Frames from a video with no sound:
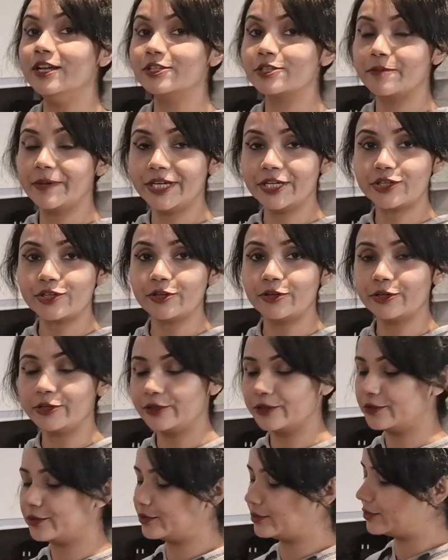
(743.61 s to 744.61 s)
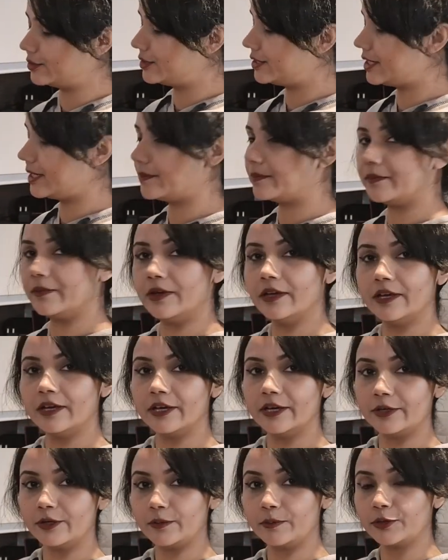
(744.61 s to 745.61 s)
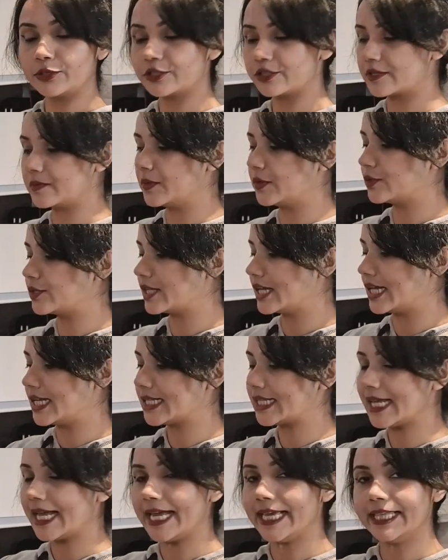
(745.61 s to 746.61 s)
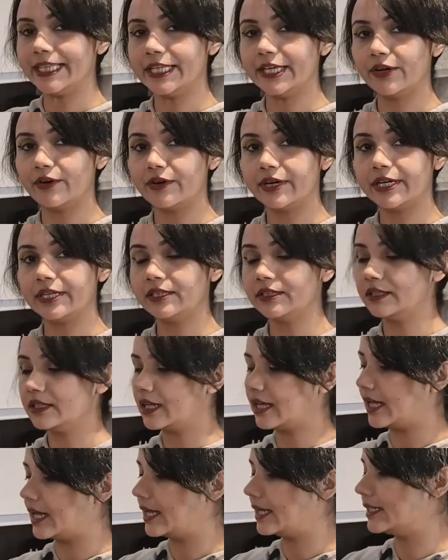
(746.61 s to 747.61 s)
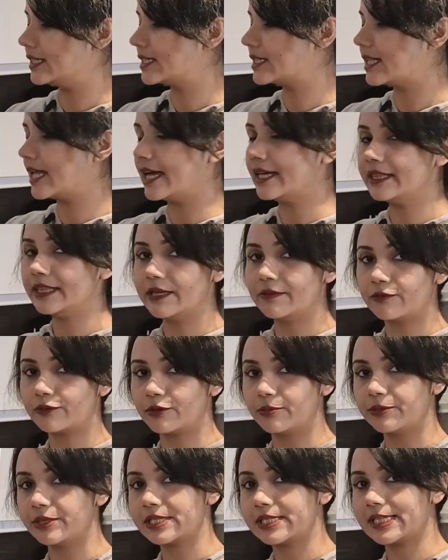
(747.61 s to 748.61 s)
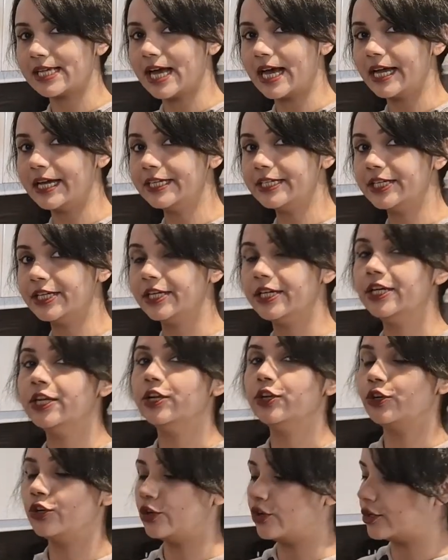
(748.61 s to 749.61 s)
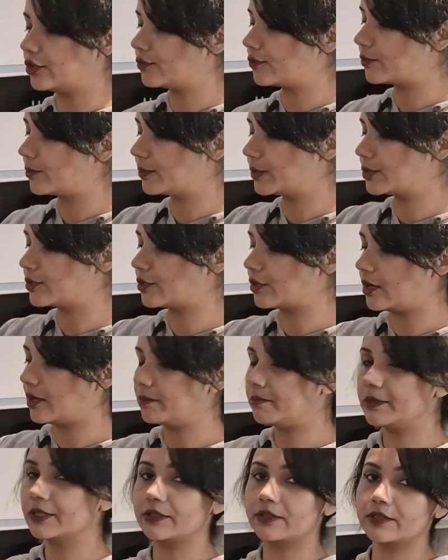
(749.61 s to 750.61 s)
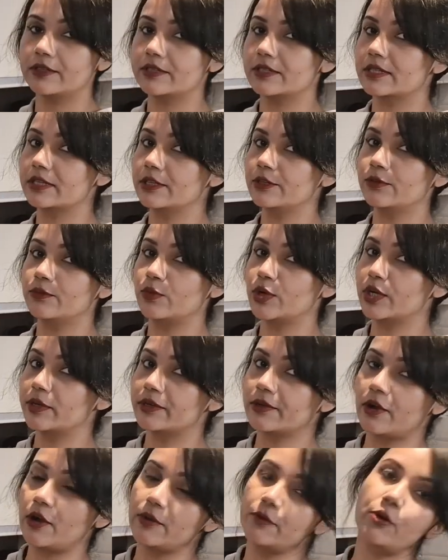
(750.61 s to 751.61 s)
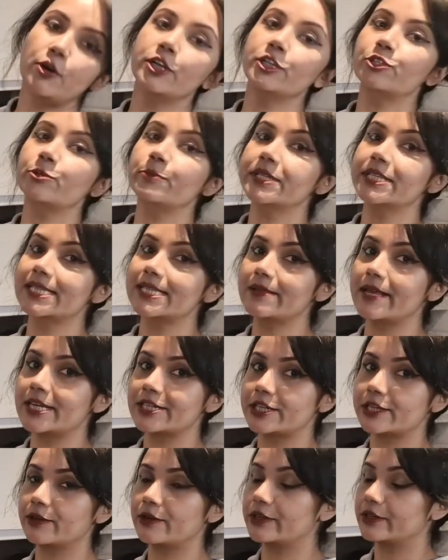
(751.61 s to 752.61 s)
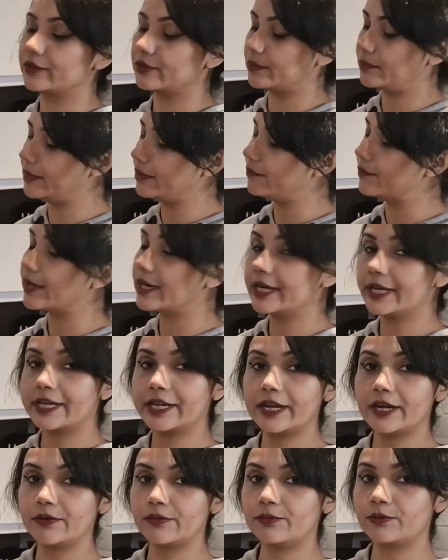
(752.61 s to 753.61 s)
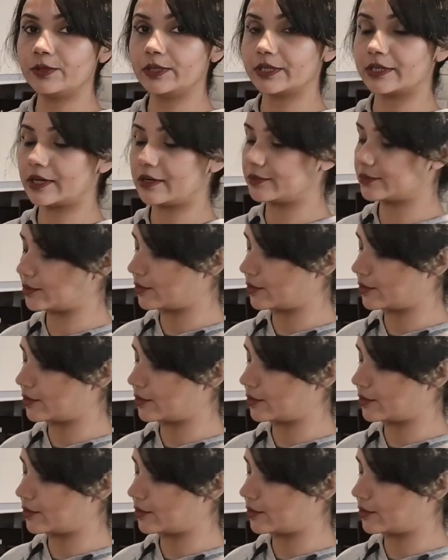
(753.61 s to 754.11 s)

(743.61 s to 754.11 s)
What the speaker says: So make sure you you put your samosas in the oil and slide them from the side, not from the top, because you don't want oil to be splashing on you. Be very careful around